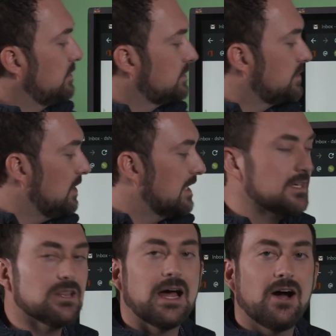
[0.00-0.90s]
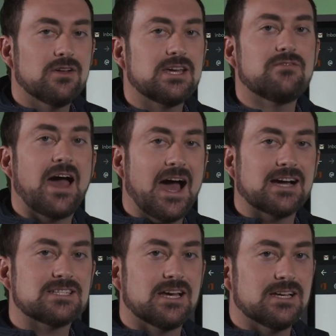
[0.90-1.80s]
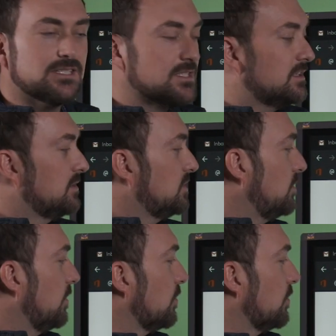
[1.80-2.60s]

Select Allow to give access to